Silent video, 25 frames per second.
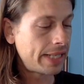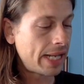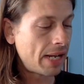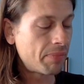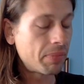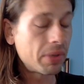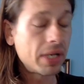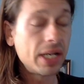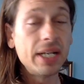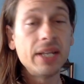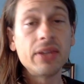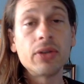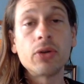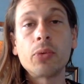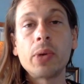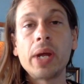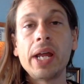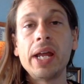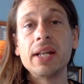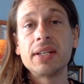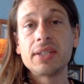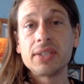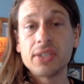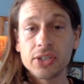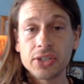that, but either
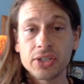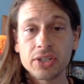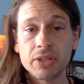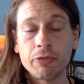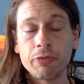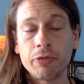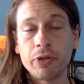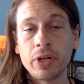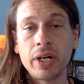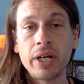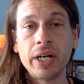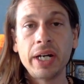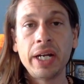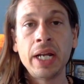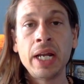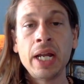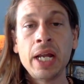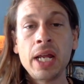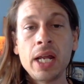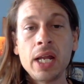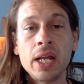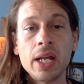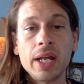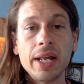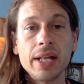way, it's just
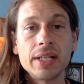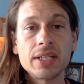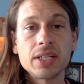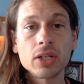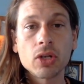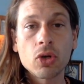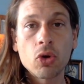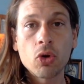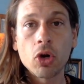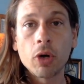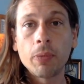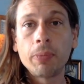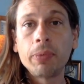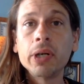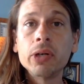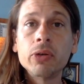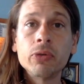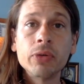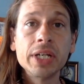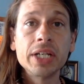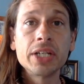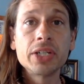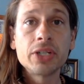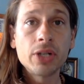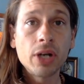it's a corporate
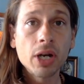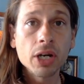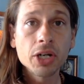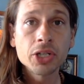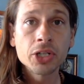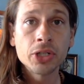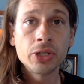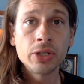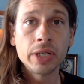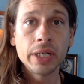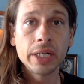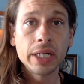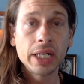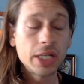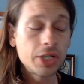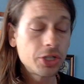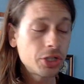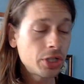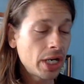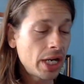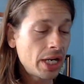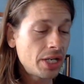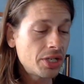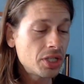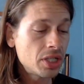restructuring, a
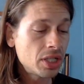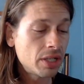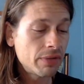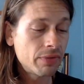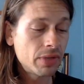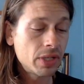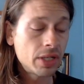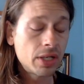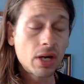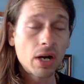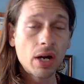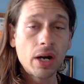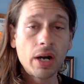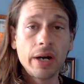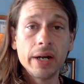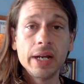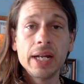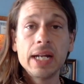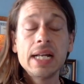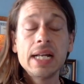changing of the guard.